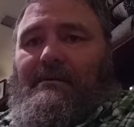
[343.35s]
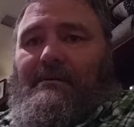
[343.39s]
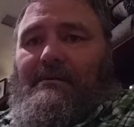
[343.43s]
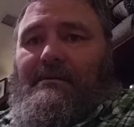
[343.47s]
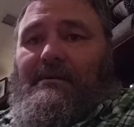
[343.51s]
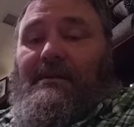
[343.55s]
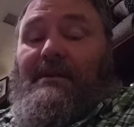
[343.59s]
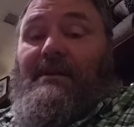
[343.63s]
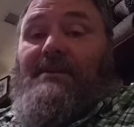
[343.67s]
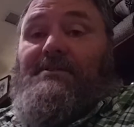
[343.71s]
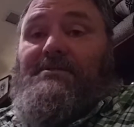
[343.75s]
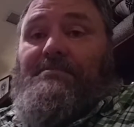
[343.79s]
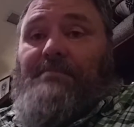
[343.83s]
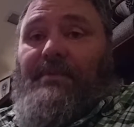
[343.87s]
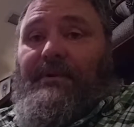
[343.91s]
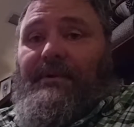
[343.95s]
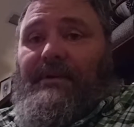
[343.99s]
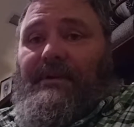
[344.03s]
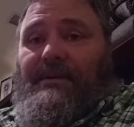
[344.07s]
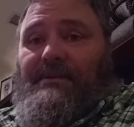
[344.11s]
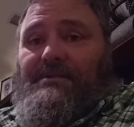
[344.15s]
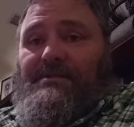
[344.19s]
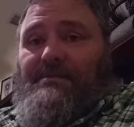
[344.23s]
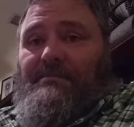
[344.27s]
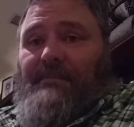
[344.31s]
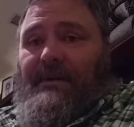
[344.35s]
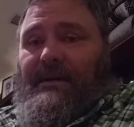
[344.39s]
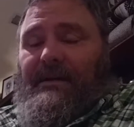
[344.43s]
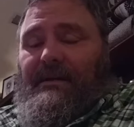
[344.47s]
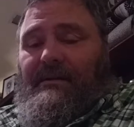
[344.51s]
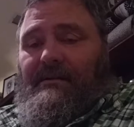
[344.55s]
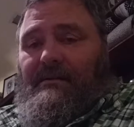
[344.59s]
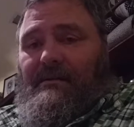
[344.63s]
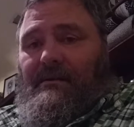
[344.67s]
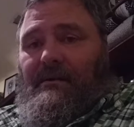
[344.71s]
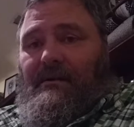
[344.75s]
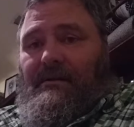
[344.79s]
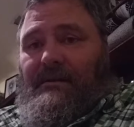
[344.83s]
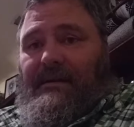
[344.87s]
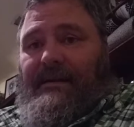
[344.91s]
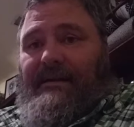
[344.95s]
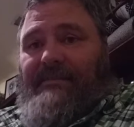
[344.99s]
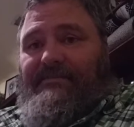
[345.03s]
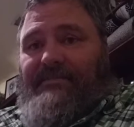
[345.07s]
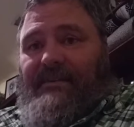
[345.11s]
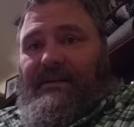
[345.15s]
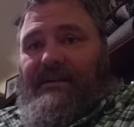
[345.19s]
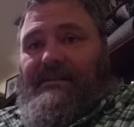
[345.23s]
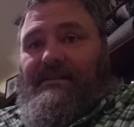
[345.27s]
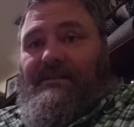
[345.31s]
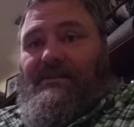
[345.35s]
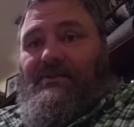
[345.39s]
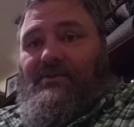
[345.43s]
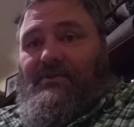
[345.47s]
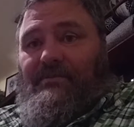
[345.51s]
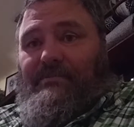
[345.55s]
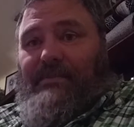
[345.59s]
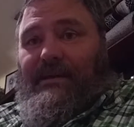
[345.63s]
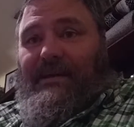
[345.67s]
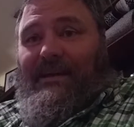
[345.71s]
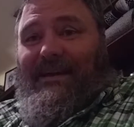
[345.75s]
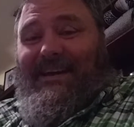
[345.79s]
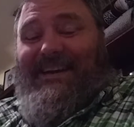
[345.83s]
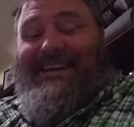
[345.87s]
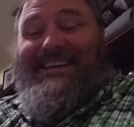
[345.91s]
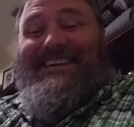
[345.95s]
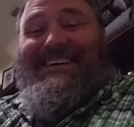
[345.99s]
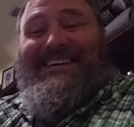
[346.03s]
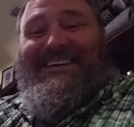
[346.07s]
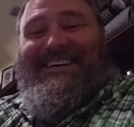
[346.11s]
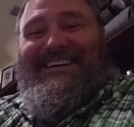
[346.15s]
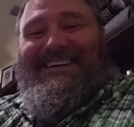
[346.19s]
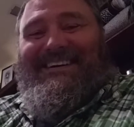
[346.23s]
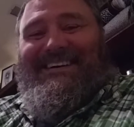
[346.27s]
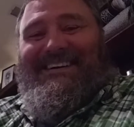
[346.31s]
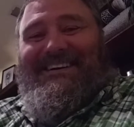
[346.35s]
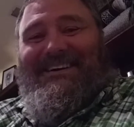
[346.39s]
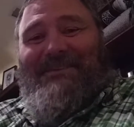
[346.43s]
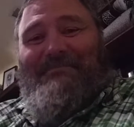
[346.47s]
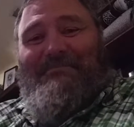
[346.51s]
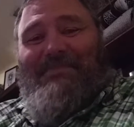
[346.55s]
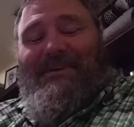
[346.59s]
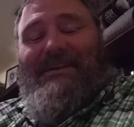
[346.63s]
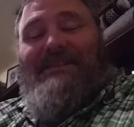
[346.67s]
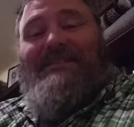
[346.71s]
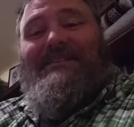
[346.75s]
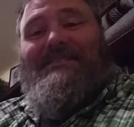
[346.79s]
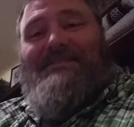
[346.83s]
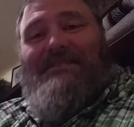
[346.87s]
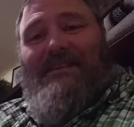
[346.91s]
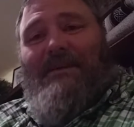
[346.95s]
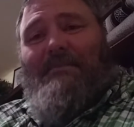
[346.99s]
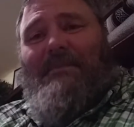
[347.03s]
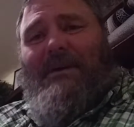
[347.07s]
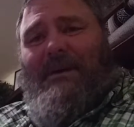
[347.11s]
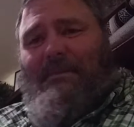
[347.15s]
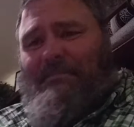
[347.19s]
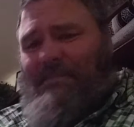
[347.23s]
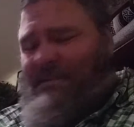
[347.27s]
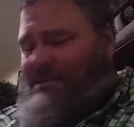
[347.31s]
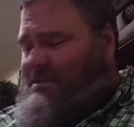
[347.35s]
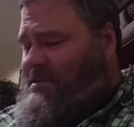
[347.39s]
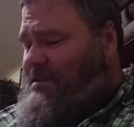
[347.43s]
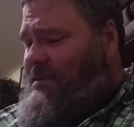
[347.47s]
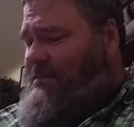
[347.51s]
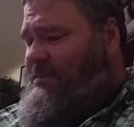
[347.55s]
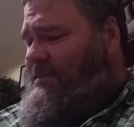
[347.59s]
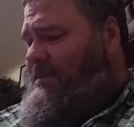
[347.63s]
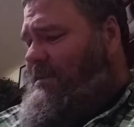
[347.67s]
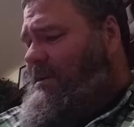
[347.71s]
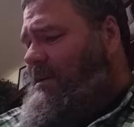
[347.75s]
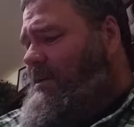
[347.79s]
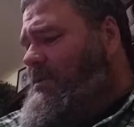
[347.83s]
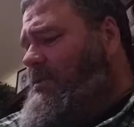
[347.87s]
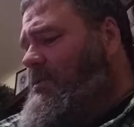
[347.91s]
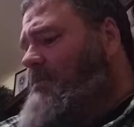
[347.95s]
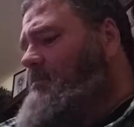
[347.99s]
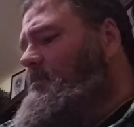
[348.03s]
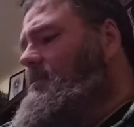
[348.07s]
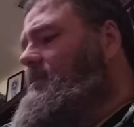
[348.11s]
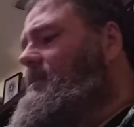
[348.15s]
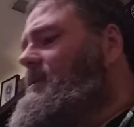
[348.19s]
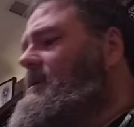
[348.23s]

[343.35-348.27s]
The experienced men are laughing at the newbie. But at least I'm helping some of you, I hope.